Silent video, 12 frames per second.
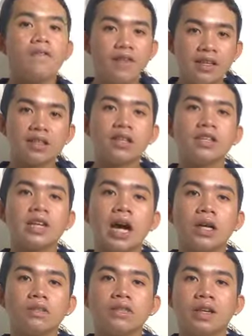vintage
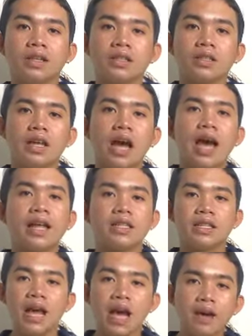outfits
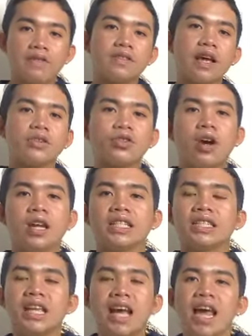and live
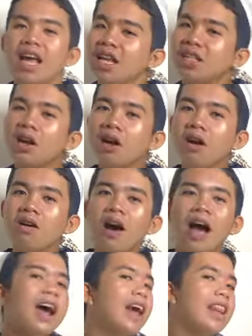sessions.
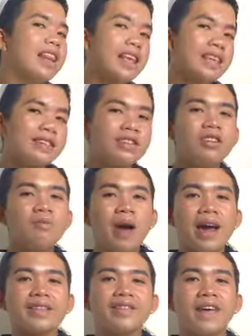So, this is your
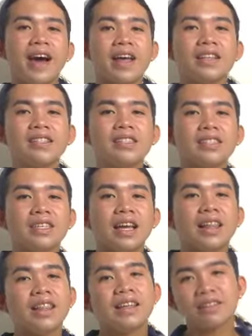Mads Vance.
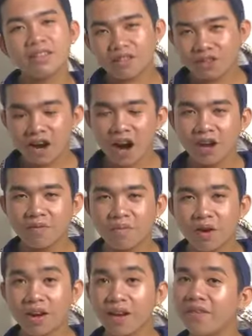This is your
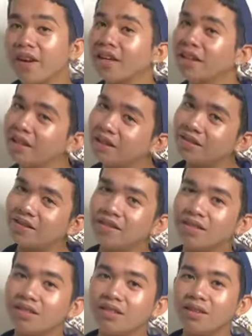heartborn
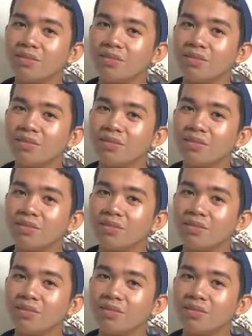Evangelista.